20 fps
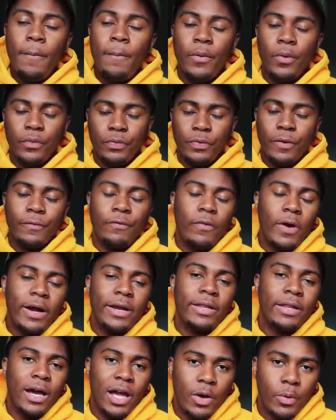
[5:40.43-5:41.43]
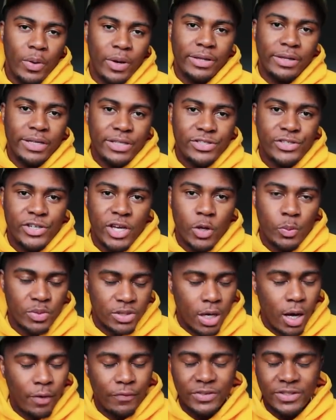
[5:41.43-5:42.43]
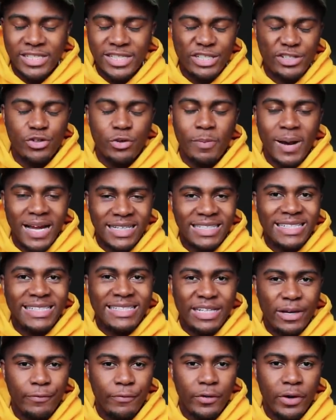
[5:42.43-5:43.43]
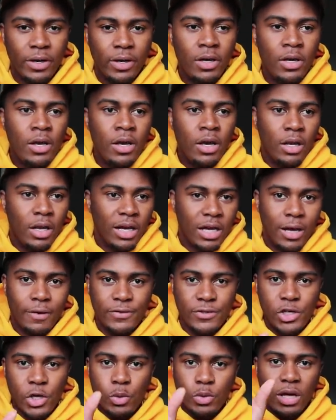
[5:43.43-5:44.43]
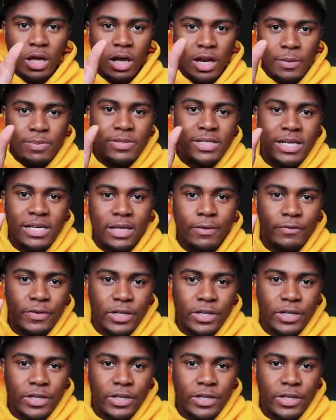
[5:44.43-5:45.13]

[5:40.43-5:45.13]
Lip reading: But the Friday that I went this year was obviously dramatically different. Like, I've shown clips in the